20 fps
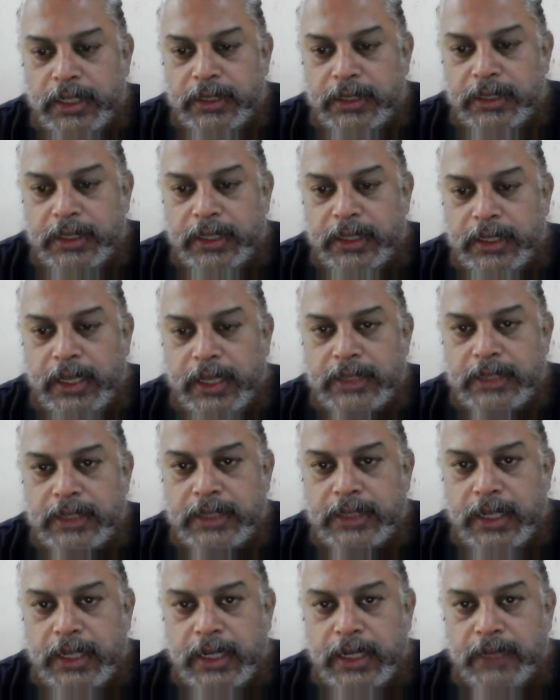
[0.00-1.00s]
thing as
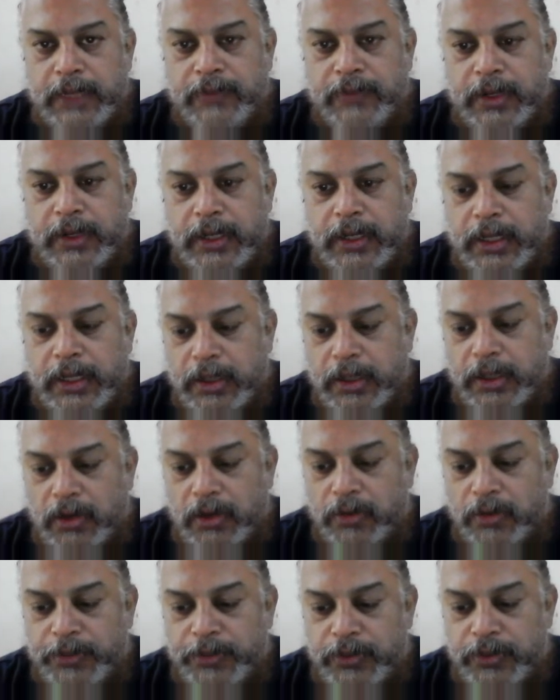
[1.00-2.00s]
a liver
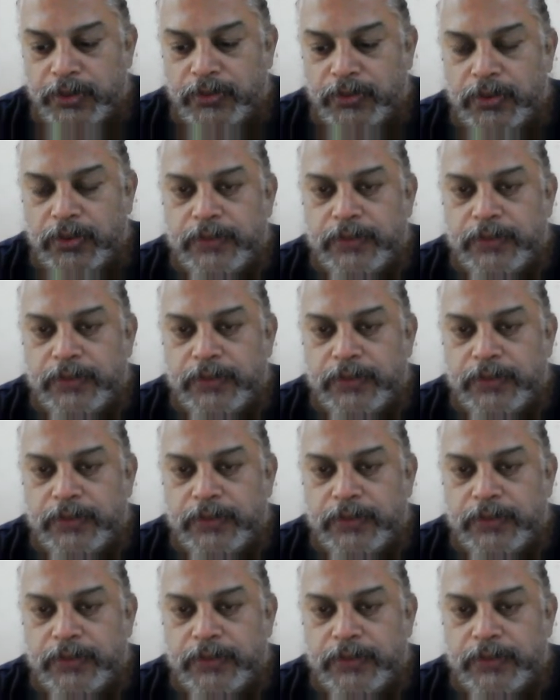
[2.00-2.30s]
lobule.